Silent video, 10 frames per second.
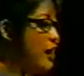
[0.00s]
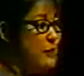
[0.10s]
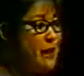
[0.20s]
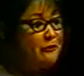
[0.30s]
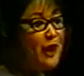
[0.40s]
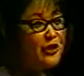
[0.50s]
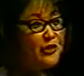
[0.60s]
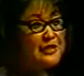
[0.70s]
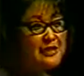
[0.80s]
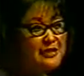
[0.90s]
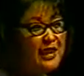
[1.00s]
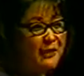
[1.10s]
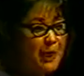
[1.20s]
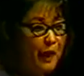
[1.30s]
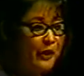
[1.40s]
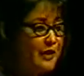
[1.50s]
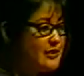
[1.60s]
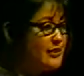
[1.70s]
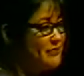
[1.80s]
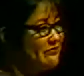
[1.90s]
My father insists that he marry us.
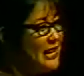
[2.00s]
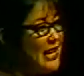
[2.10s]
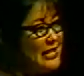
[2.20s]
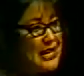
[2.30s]
He's